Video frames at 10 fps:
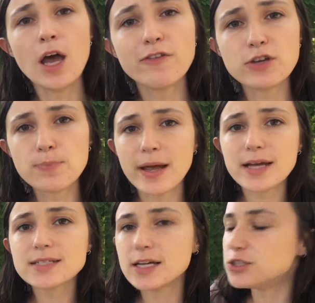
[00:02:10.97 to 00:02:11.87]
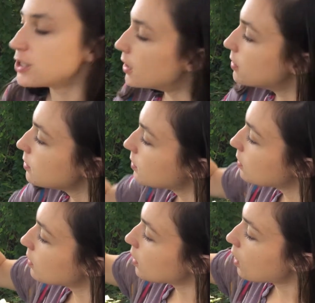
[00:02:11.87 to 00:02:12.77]
If you pay attention,
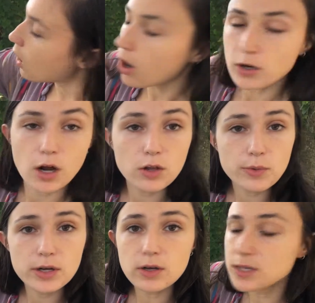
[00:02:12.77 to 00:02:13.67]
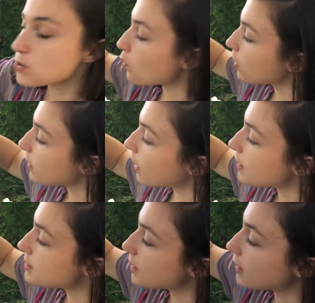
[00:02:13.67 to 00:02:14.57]
our color wheel is
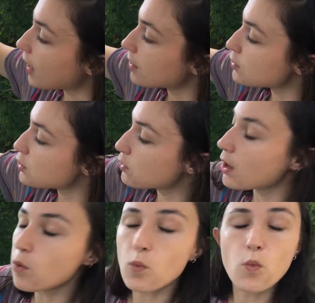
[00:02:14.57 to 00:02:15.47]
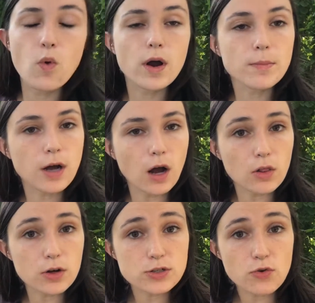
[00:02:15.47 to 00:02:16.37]
organized again so that warm
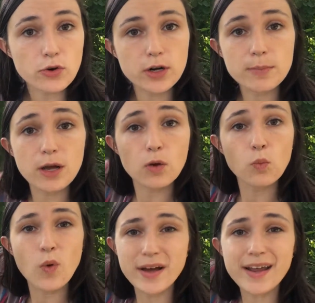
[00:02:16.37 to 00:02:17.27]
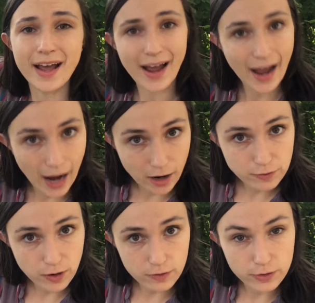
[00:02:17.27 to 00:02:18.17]
colors are going to be on one half
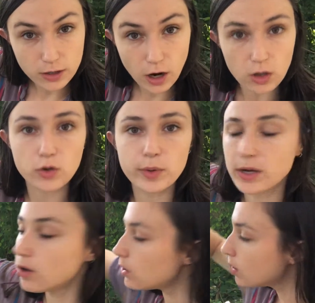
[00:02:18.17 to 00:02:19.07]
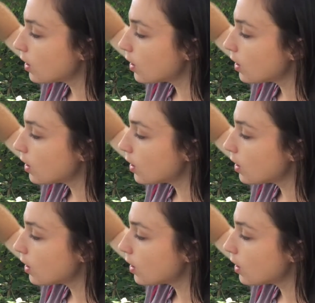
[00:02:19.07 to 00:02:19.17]
of the color wheel